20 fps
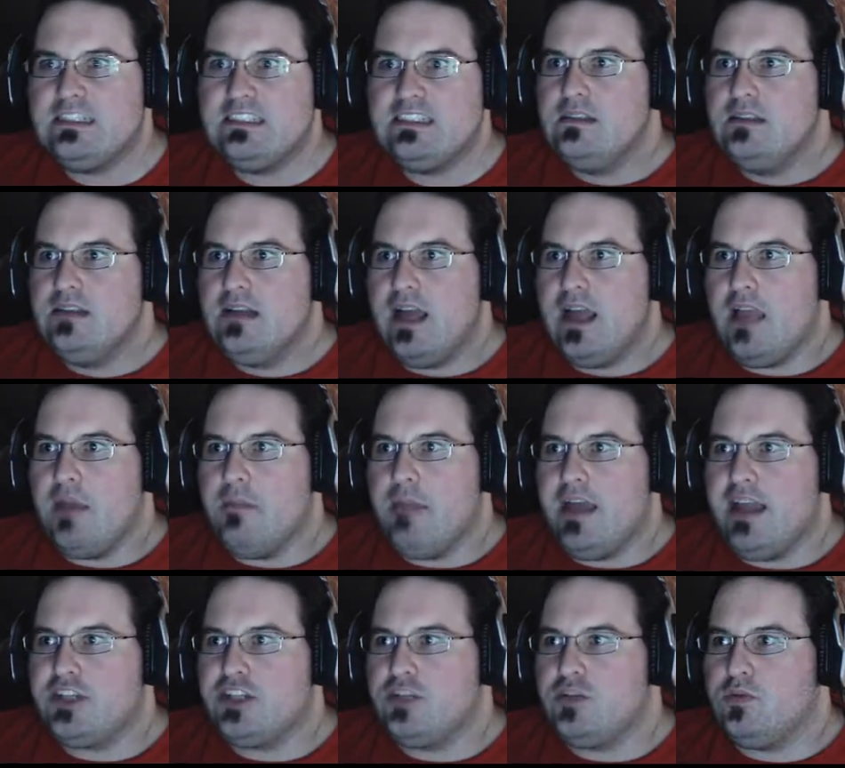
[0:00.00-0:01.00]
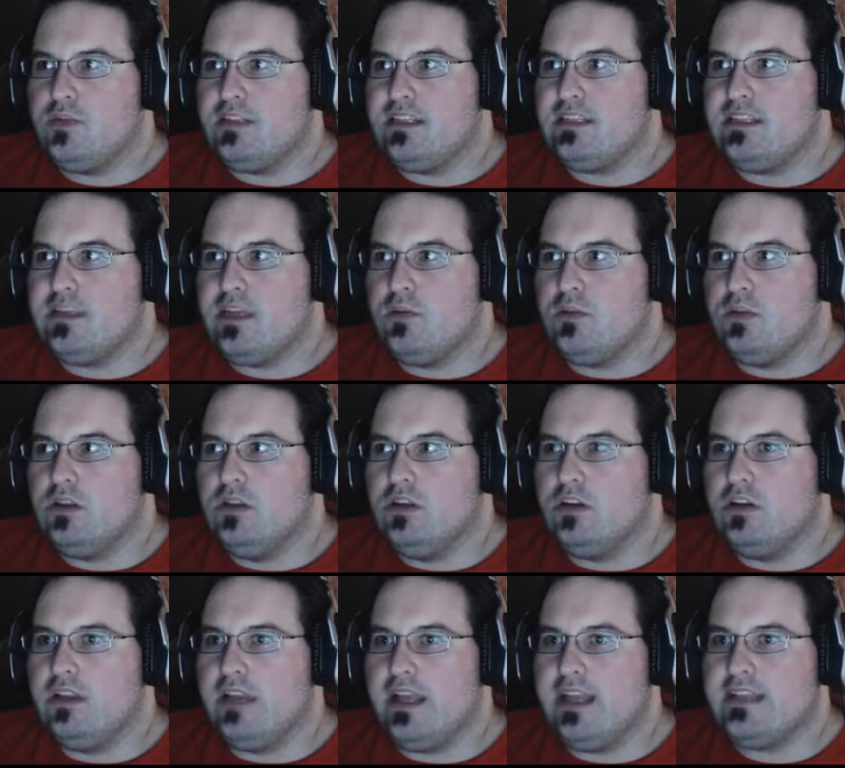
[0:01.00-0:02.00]
I imagined what this thing would
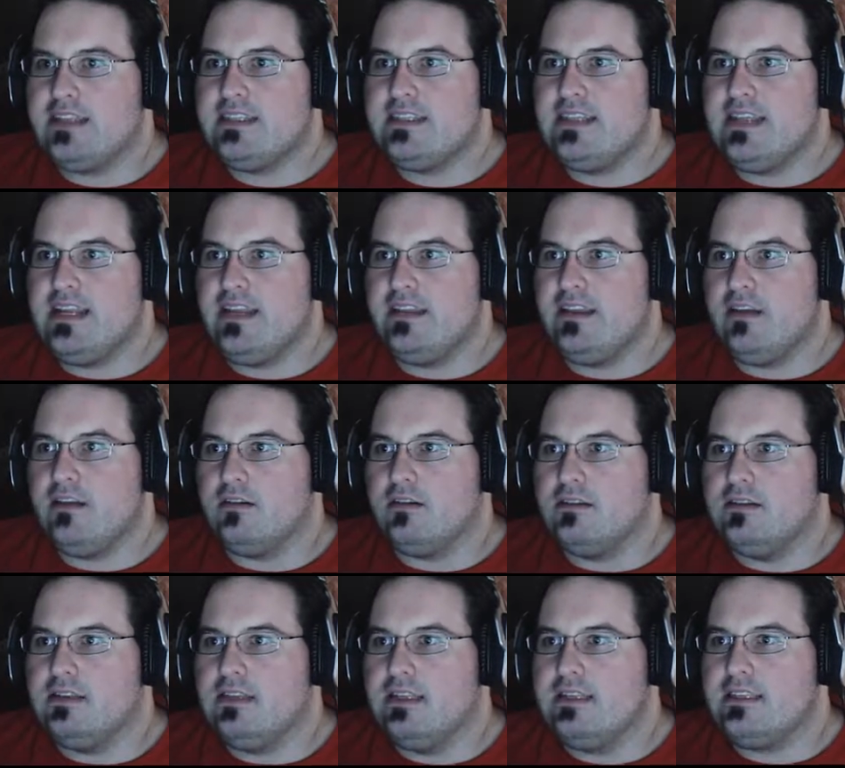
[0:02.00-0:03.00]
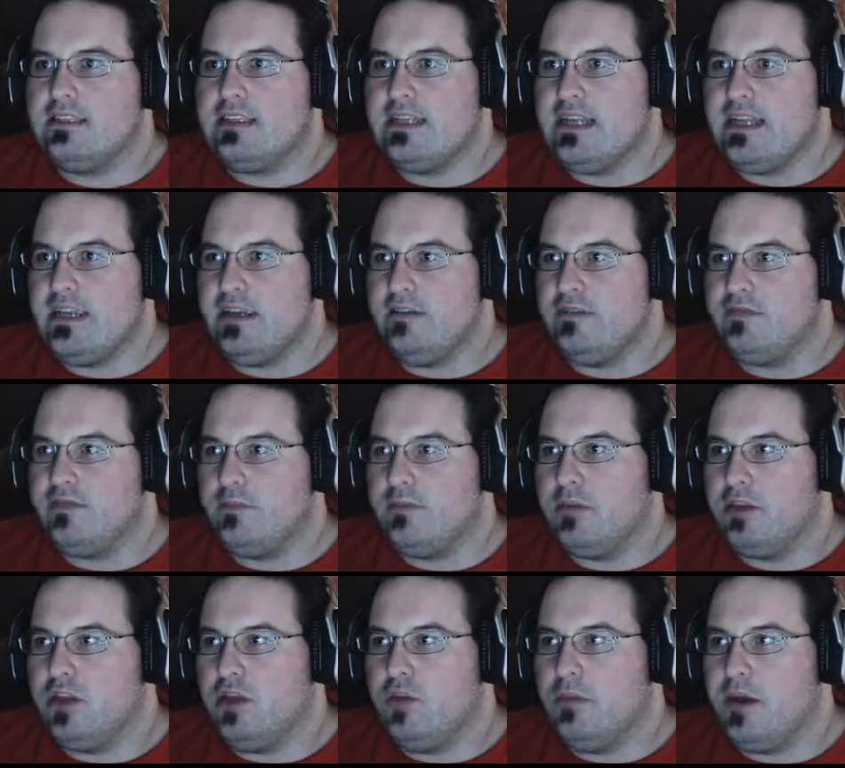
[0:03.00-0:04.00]
look like, sitting there, listening
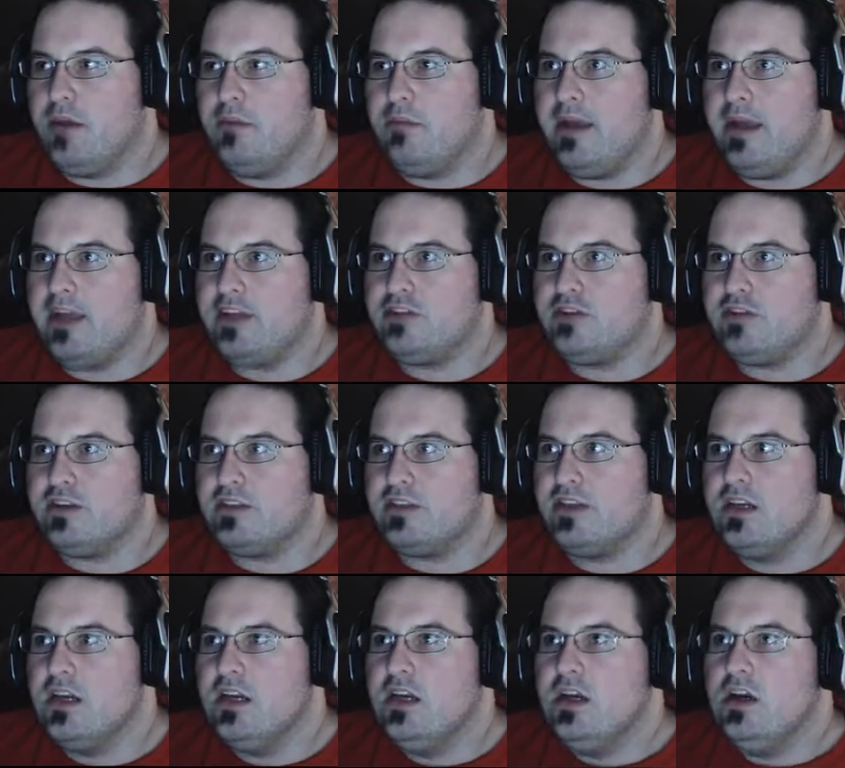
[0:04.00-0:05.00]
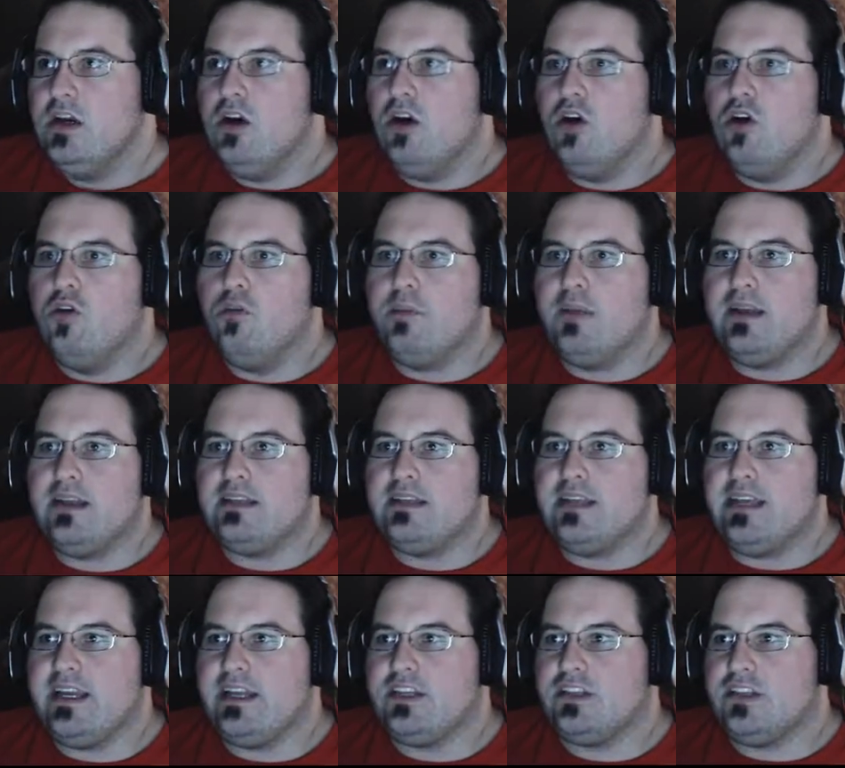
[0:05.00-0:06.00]
from below my mattress, hoping
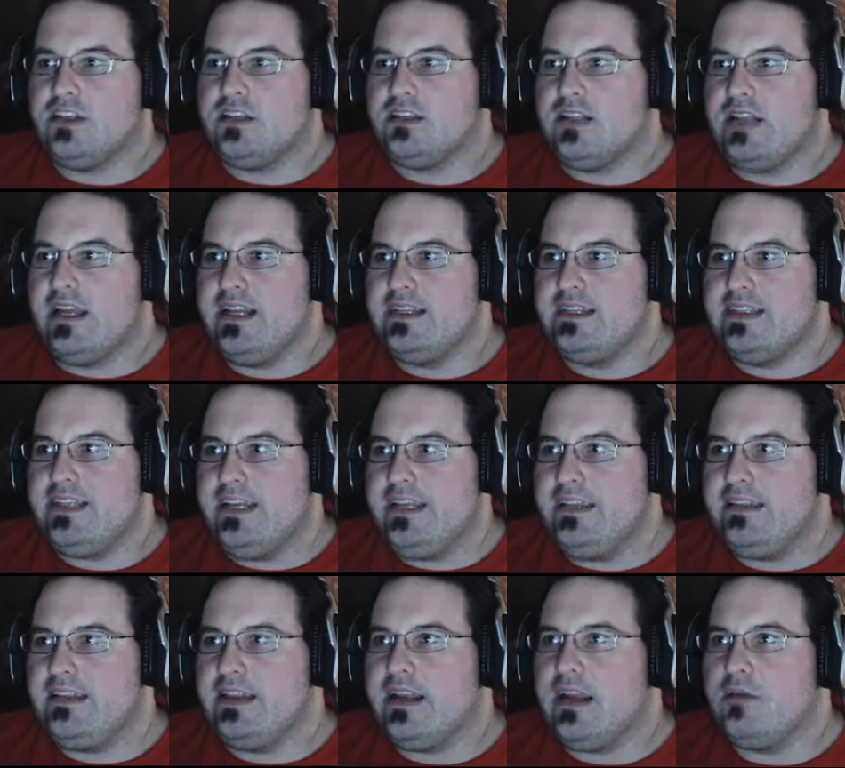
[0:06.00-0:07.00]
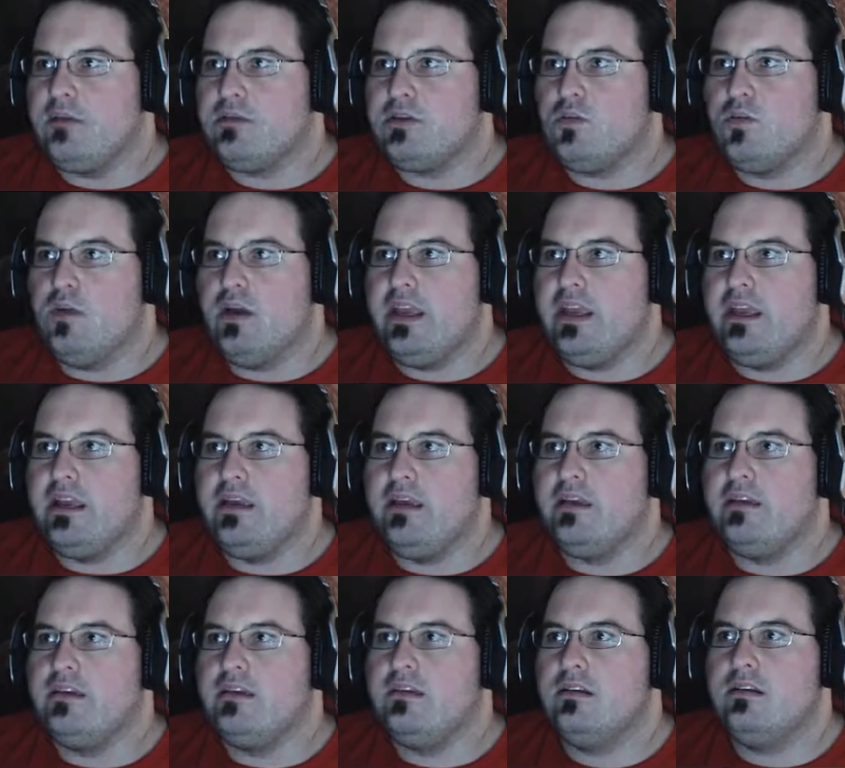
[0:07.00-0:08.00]
to catch the slightest hint that I was awake.